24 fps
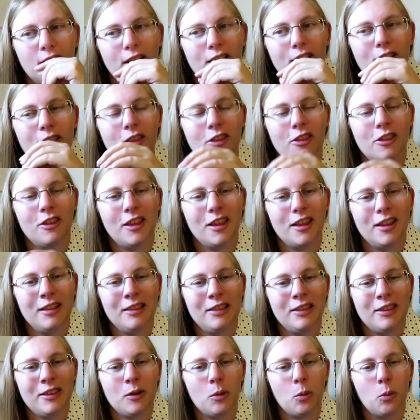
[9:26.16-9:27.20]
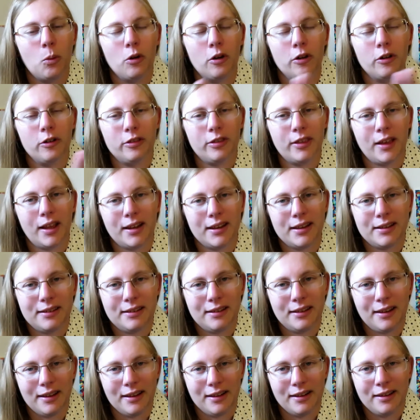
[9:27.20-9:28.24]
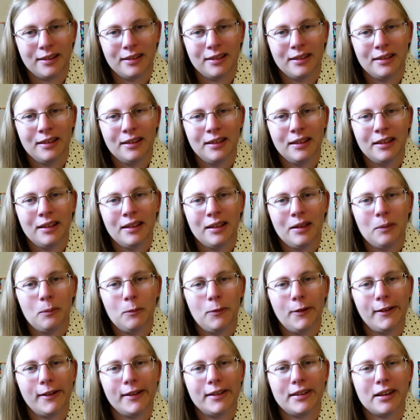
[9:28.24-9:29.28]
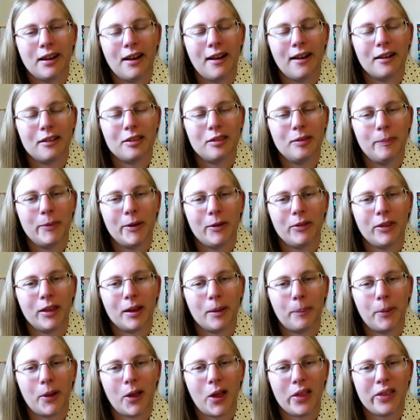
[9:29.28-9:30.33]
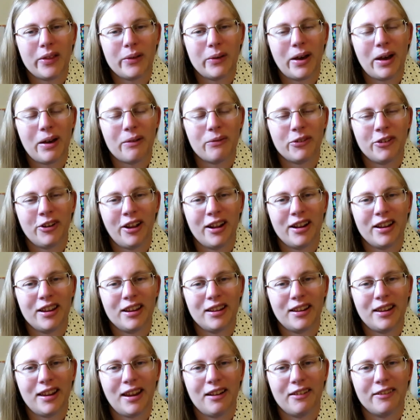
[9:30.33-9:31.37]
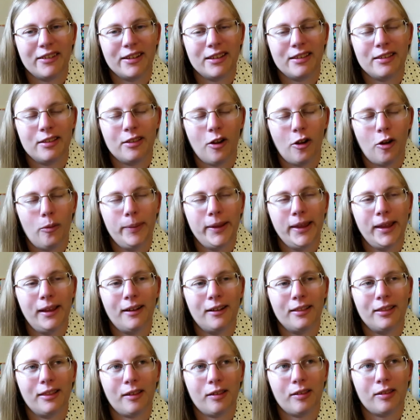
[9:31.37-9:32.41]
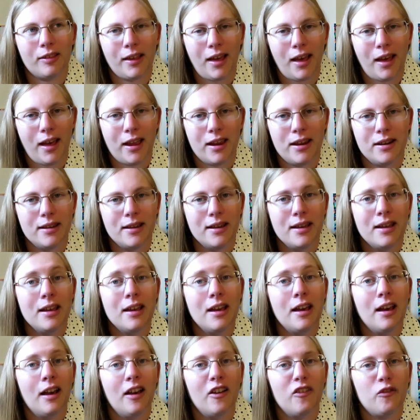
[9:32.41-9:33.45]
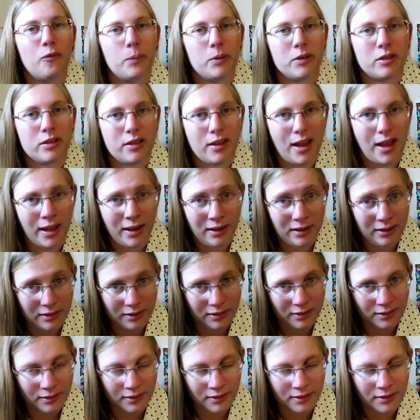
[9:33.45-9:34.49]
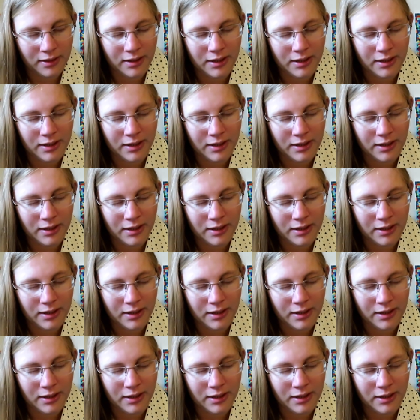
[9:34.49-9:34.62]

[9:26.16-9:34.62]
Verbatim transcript: in in the order that he did, where he talks about, like, Apollo, Aphrodite, and Ares all being on the side of Poseidon,